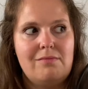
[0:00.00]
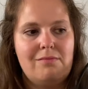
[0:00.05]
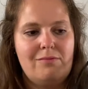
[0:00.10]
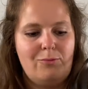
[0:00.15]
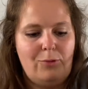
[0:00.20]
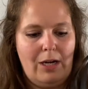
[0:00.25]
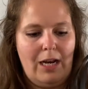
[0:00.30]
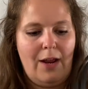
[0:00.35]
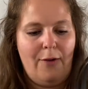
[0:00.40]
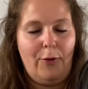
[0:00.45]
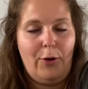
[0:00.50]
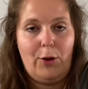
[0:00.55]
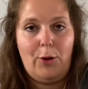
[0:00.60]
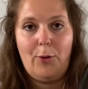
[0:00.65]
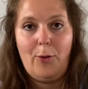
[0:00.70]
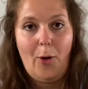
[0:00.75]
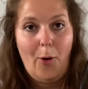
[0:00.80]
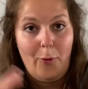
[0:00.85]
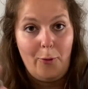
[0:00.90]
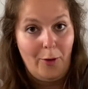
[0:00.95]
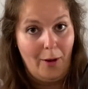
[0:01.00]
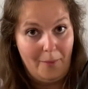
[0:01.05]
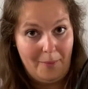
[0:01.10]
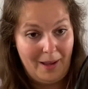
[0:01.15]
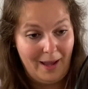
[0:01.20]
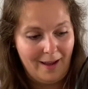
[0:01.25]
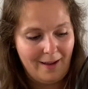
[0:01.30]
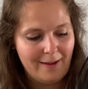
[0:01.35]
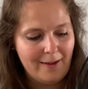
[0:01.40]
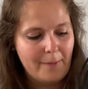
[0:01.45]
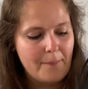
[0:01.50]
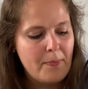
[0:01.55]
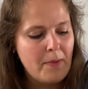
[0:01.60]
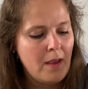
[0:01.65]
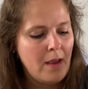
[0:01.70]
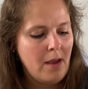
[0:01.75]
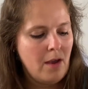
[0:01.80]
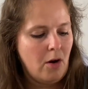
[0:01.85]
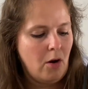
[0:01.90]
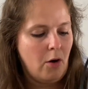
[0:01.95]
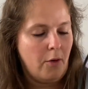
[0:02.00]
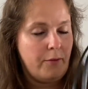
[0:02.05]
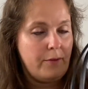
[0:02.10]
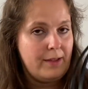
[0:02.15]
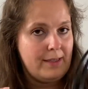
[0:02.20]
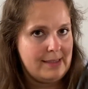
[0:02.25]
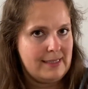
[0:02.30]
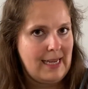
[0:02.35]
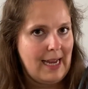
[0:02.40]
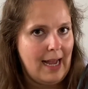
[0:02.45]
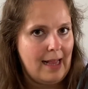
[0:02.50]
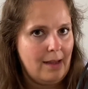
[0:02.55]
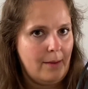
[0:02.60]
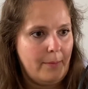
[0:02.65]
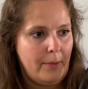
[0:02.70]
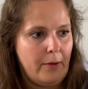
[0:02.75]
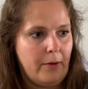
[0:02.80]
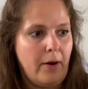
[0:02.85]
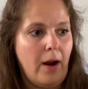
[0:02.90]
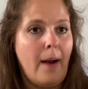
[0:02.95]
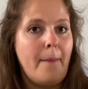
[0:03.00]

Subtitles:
whenever you own a bag of this caliber.